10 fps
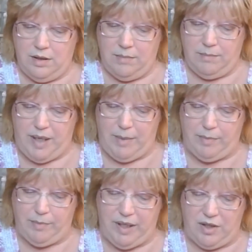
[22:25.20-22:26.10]

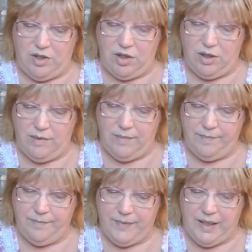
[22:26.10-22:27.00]
Pebble Beach.
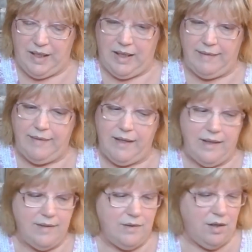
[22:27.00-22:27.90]

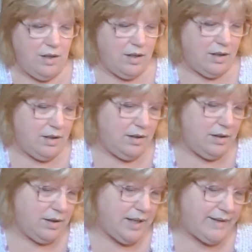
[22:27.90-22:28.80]
These are
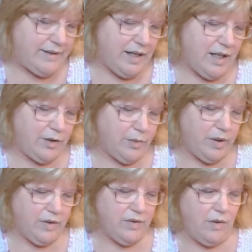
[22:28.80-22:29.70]
Classic
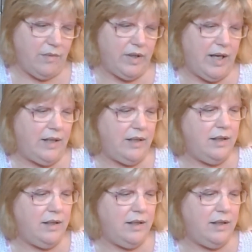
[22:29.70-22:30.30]
Colorworks overdyed.